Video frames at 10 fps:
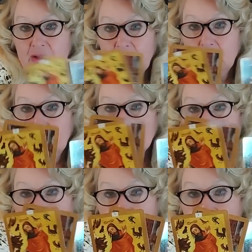The
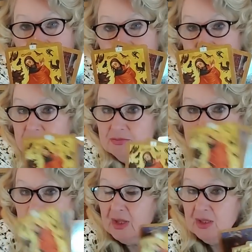magic.
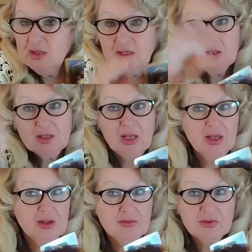He did
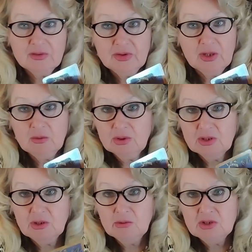everything what
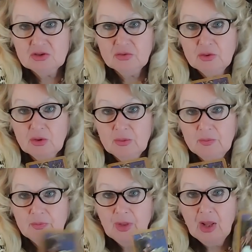he wished for,
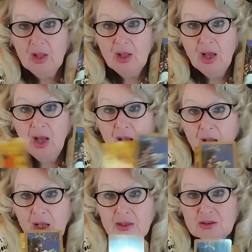
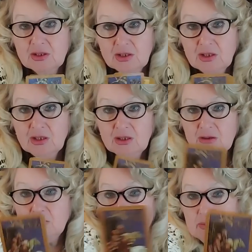and he
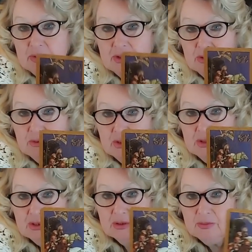will be the
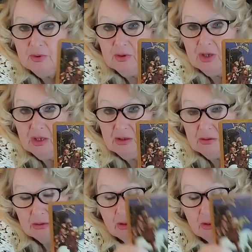winner. Okay.